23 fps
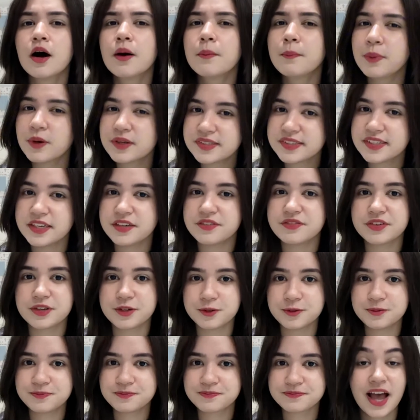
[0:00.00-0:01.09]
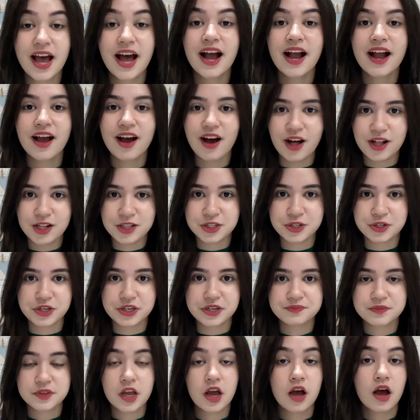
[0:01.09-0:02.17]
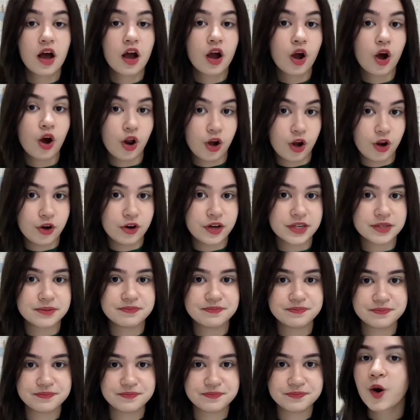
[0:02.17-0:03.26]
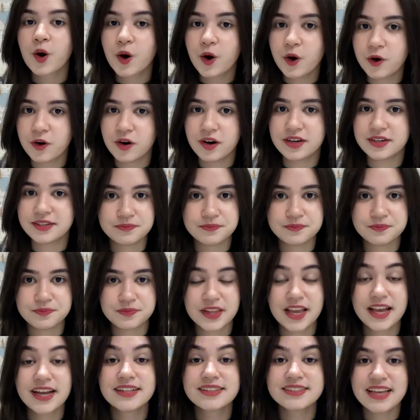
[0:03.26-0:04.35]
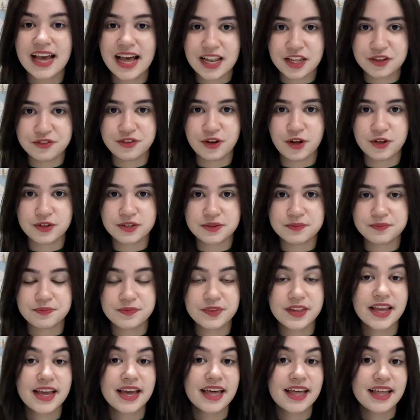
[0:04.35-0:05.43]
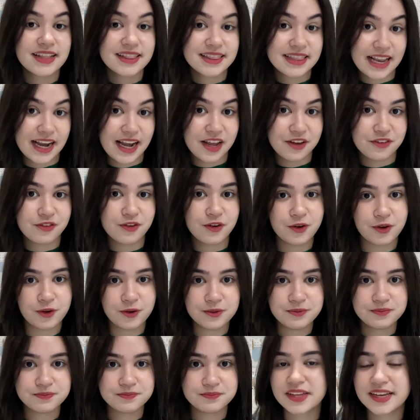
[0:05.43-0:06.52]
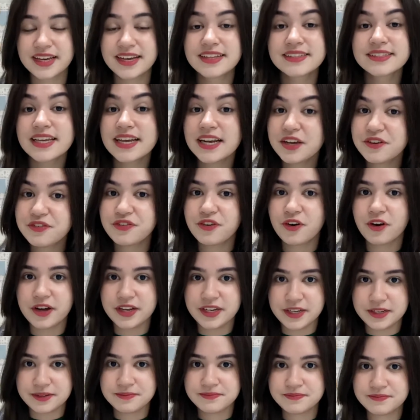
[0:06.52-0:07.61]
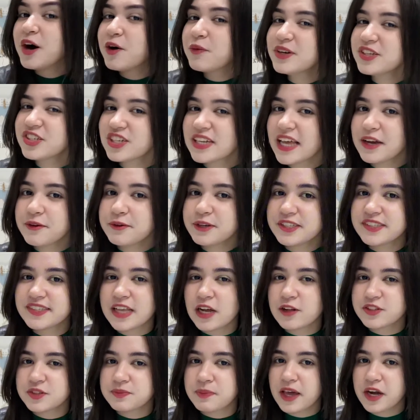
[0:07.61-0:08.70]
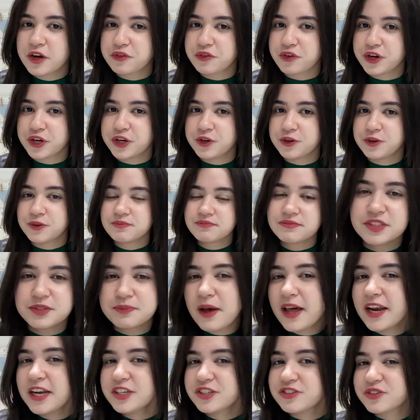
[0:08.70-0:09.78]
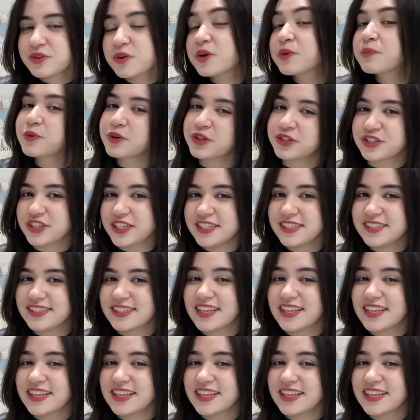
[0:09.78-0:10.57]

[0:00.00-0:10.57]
possível, color, color, cor, telephone, teléfono, telefone. Which language sounds better for you? Spanish or Portuguese?